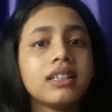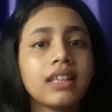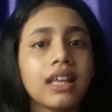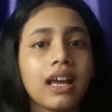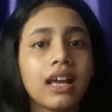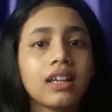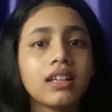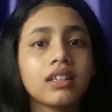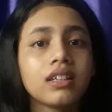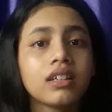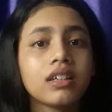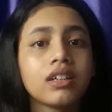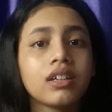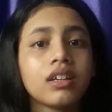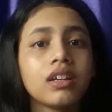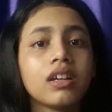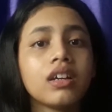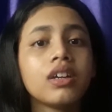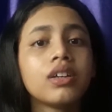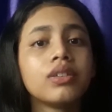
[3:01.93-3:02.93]
that
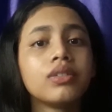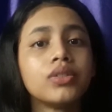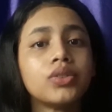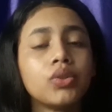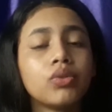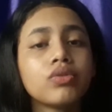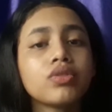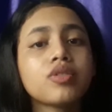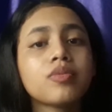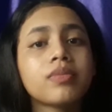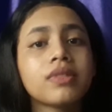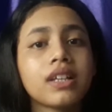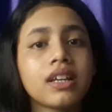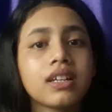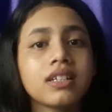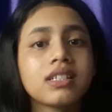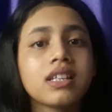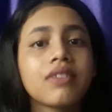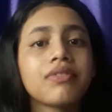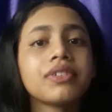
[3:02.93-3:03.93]
those
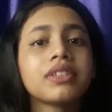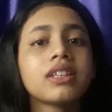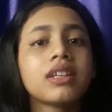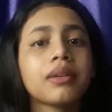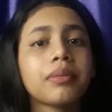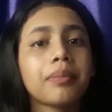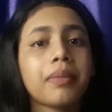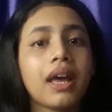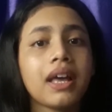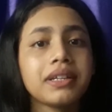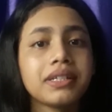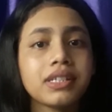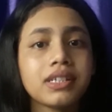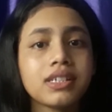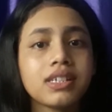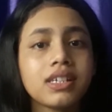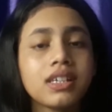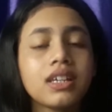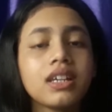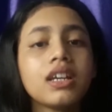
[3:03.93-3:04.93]
plants having the
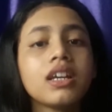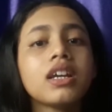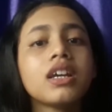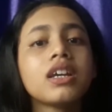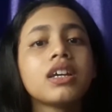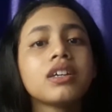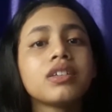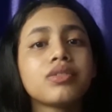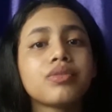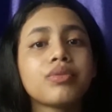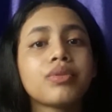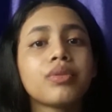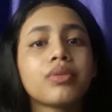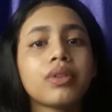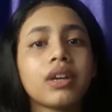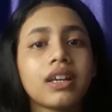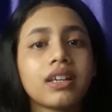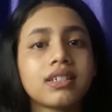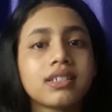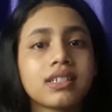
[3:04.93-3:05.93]
capacity to
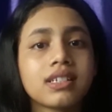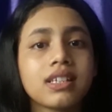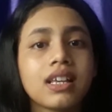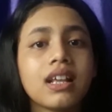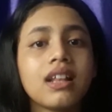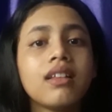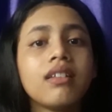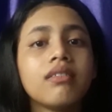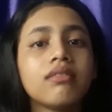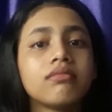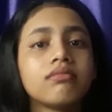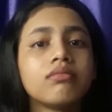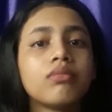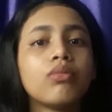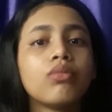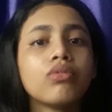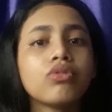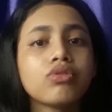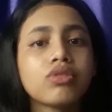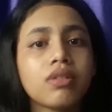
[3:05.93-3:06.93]
exhale
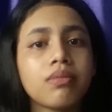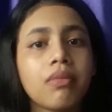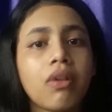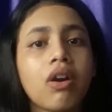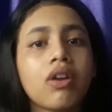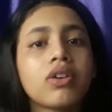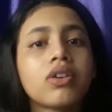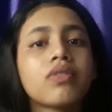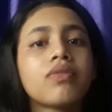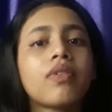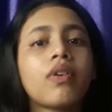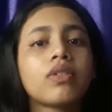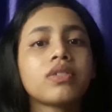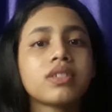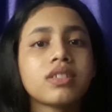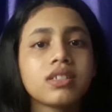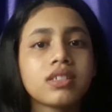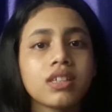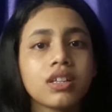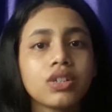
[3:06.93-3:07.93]
most amount of
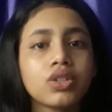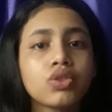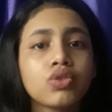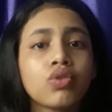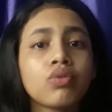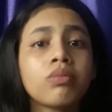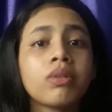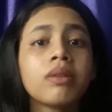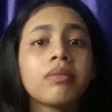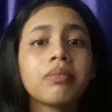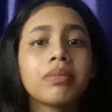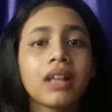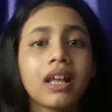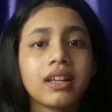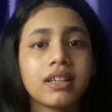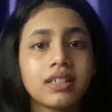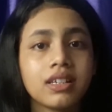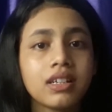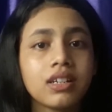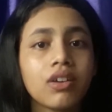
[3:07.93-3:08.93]
oxygen should be
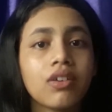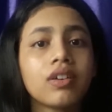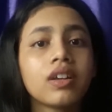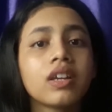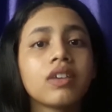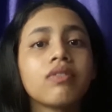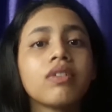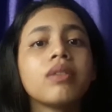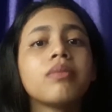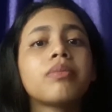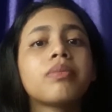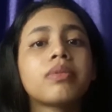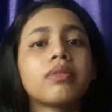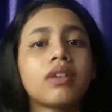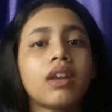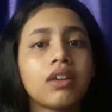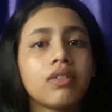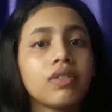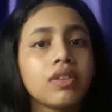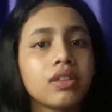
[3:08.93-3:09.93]
planted or given
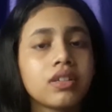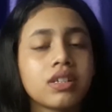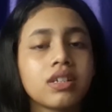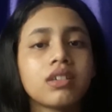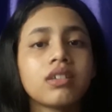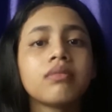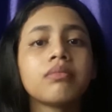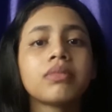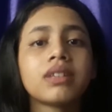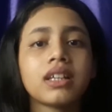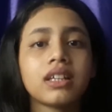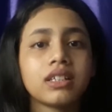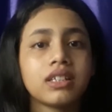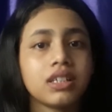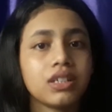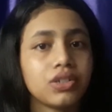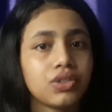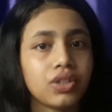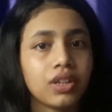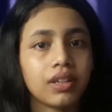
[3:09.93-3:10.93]
priority in
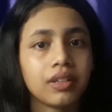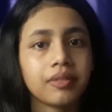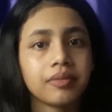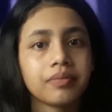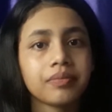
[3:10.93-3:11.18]
plantation.